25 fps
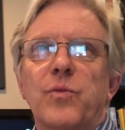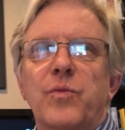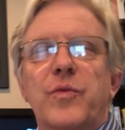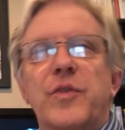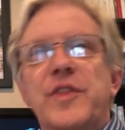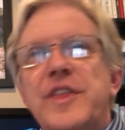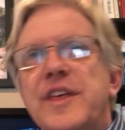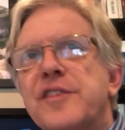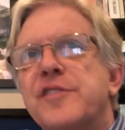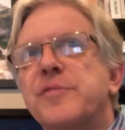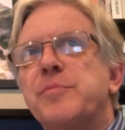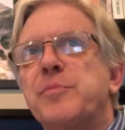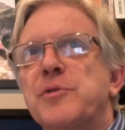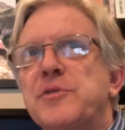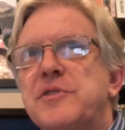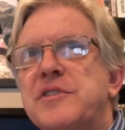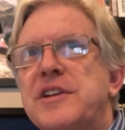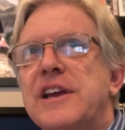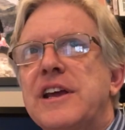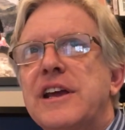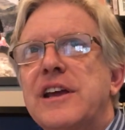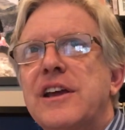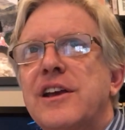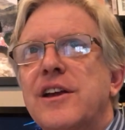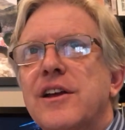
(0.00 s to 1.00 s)
this
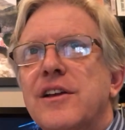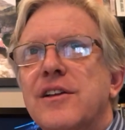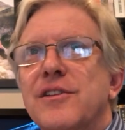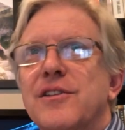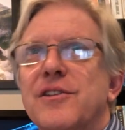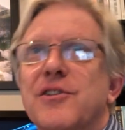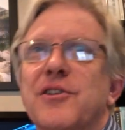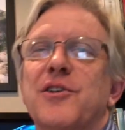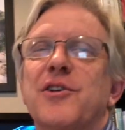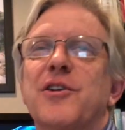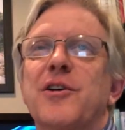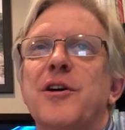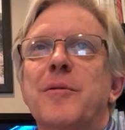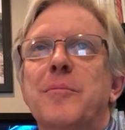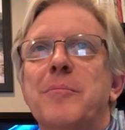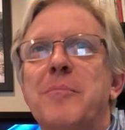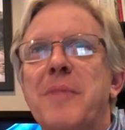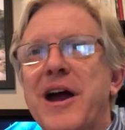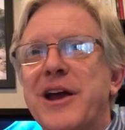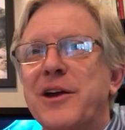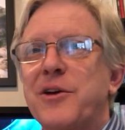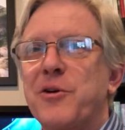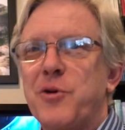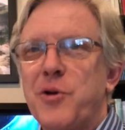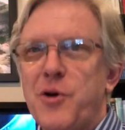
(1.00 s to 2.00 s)
particular
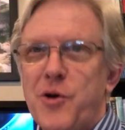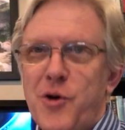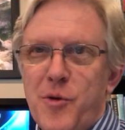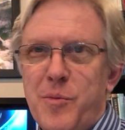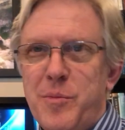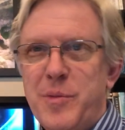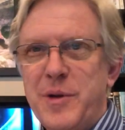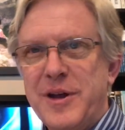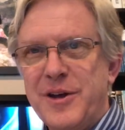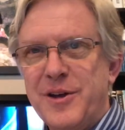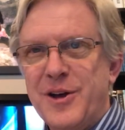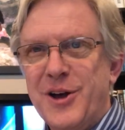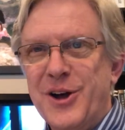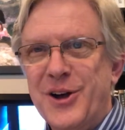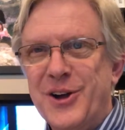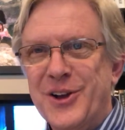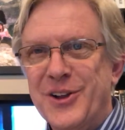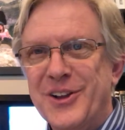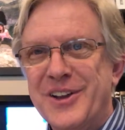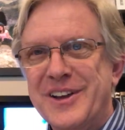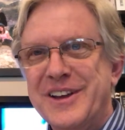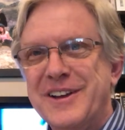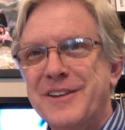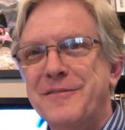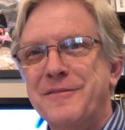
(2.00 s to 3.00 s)

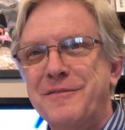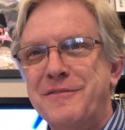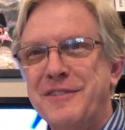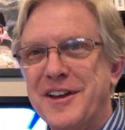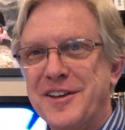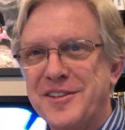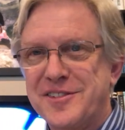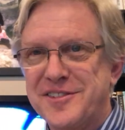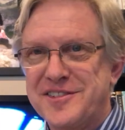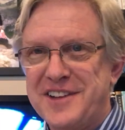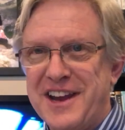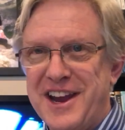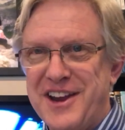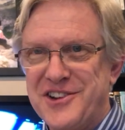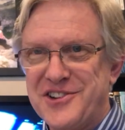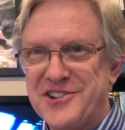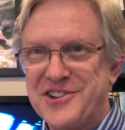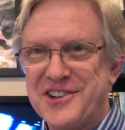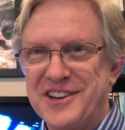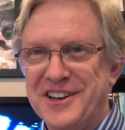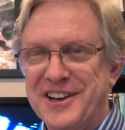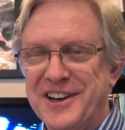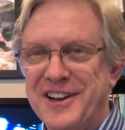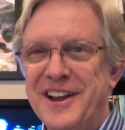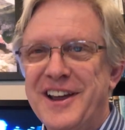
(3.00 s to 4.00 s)
microbial
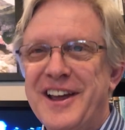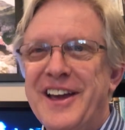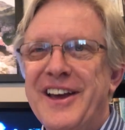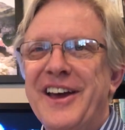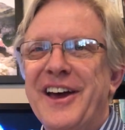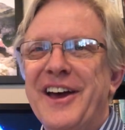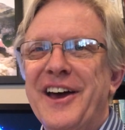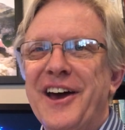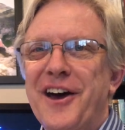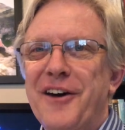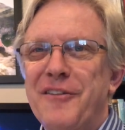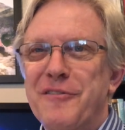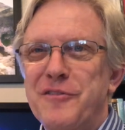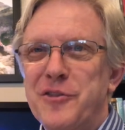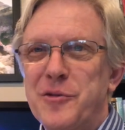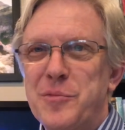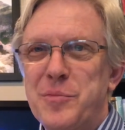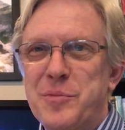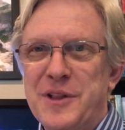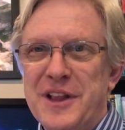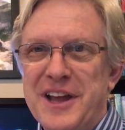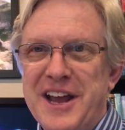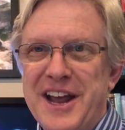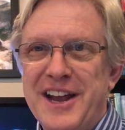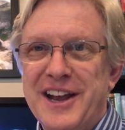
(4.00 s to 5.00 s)
infestation of the
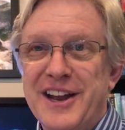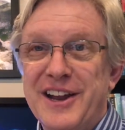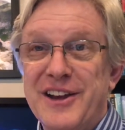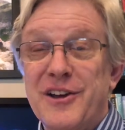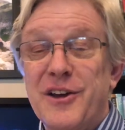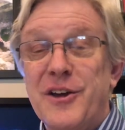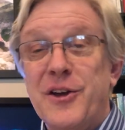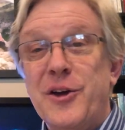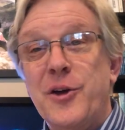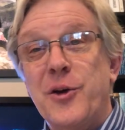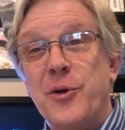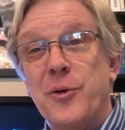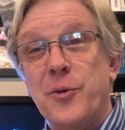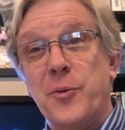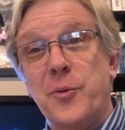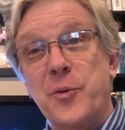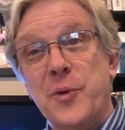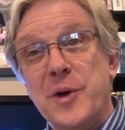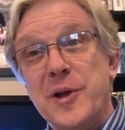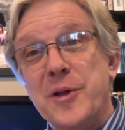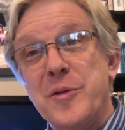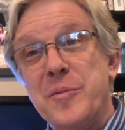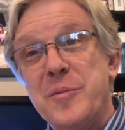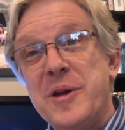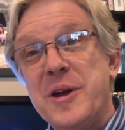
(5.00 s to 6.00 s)
planet
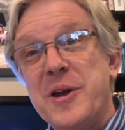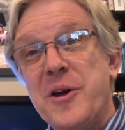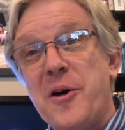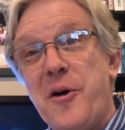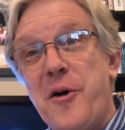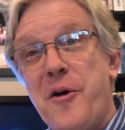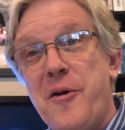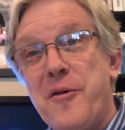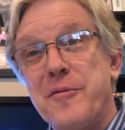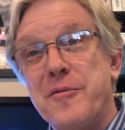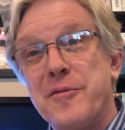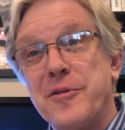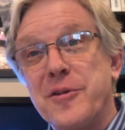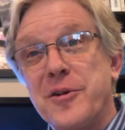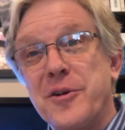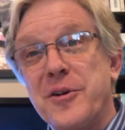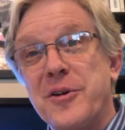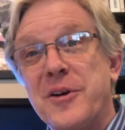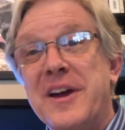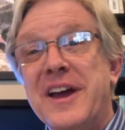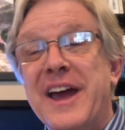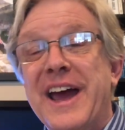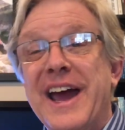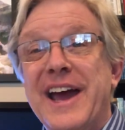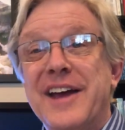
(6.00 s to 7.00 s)
will be
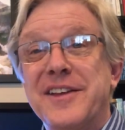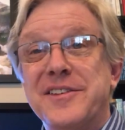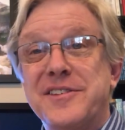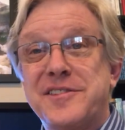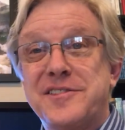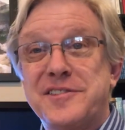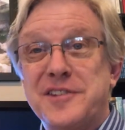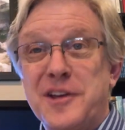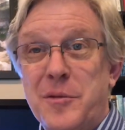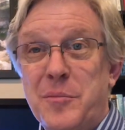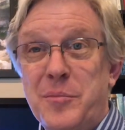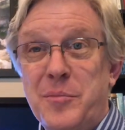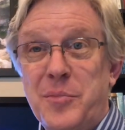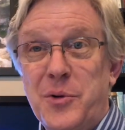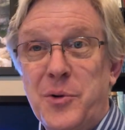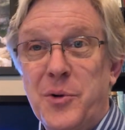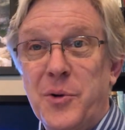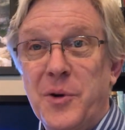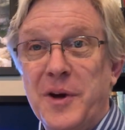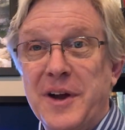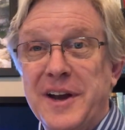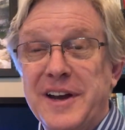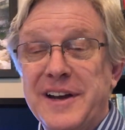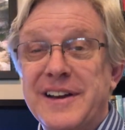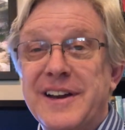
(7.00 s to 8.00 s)
over at some
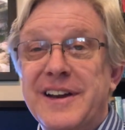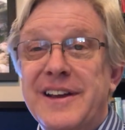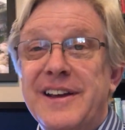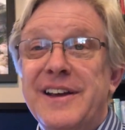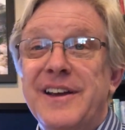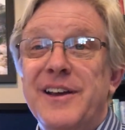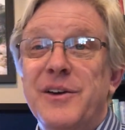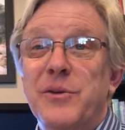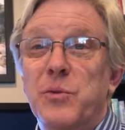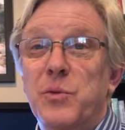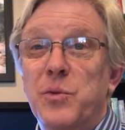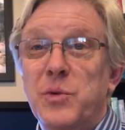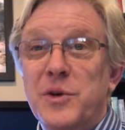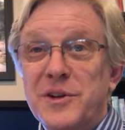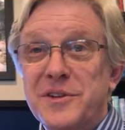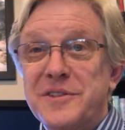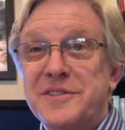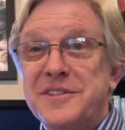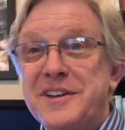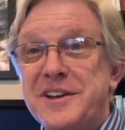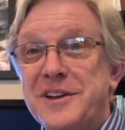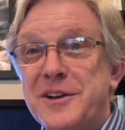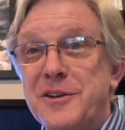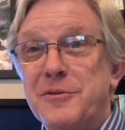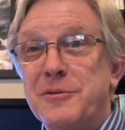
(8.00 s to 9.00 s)
point. We'll
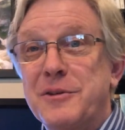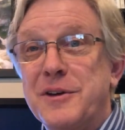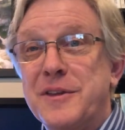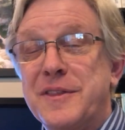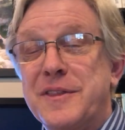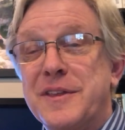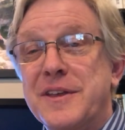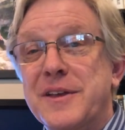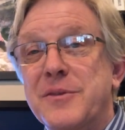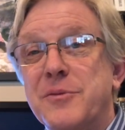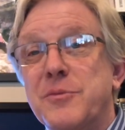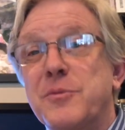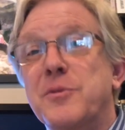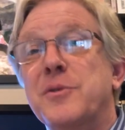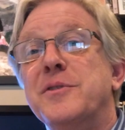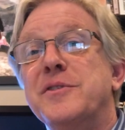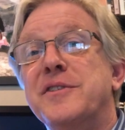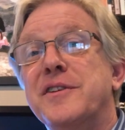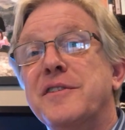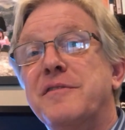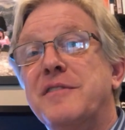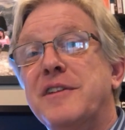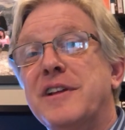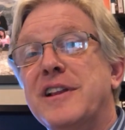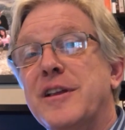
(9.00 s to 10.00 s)
deal with it. We'll
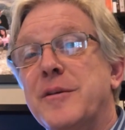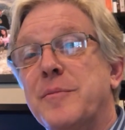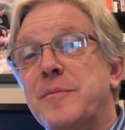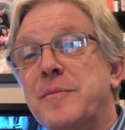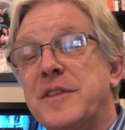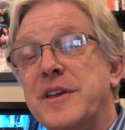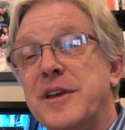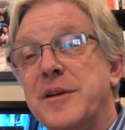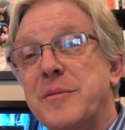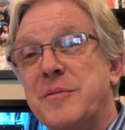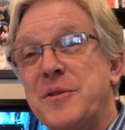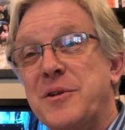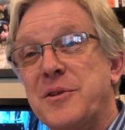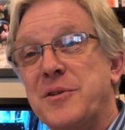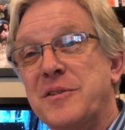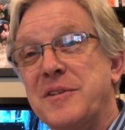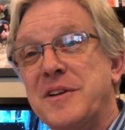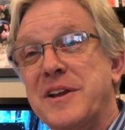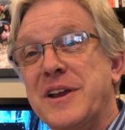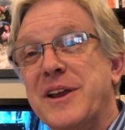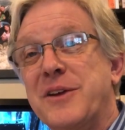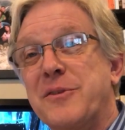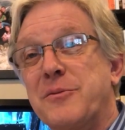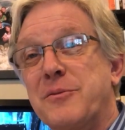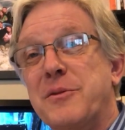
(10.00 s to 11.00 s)
develop the
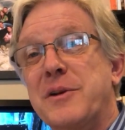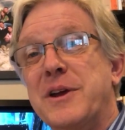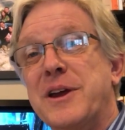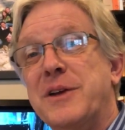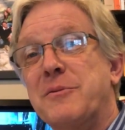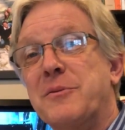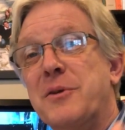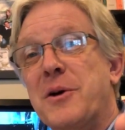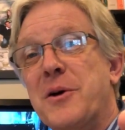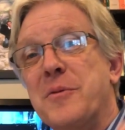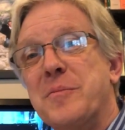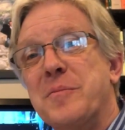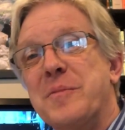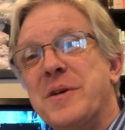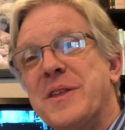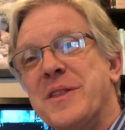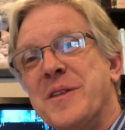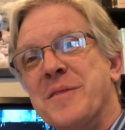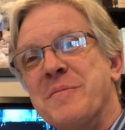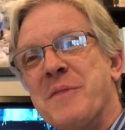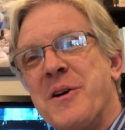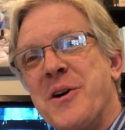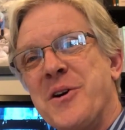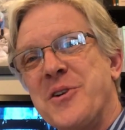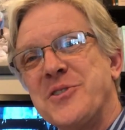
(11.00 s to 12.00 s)
immunity. We won't be the
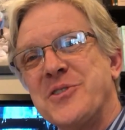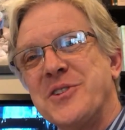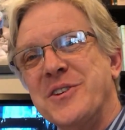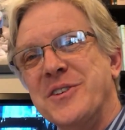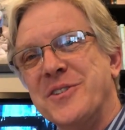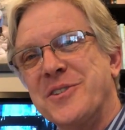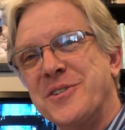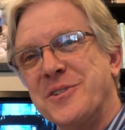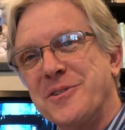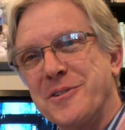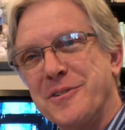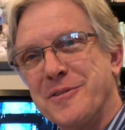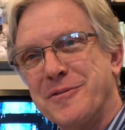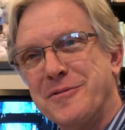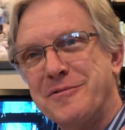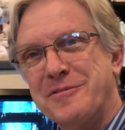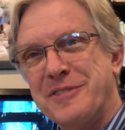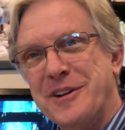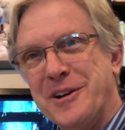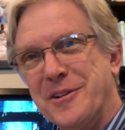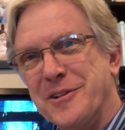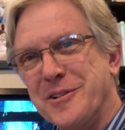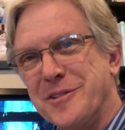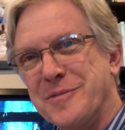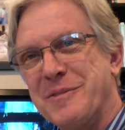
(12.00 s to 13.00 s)
Martians who are
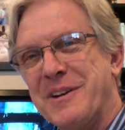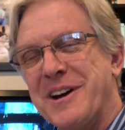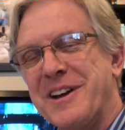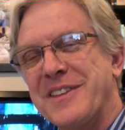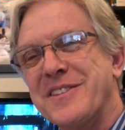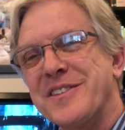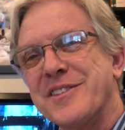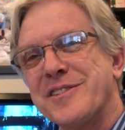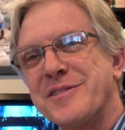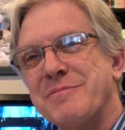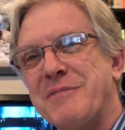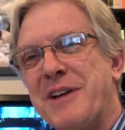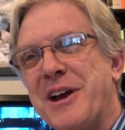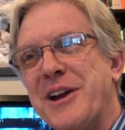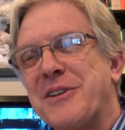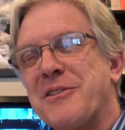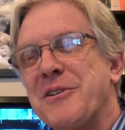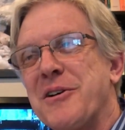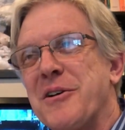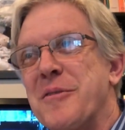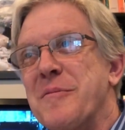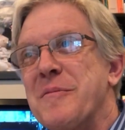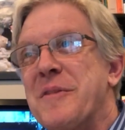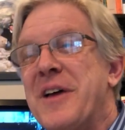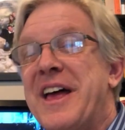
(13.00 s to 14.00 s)
felled by this
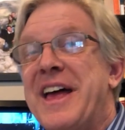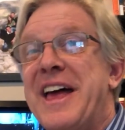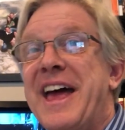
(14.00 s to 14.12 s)
microbe.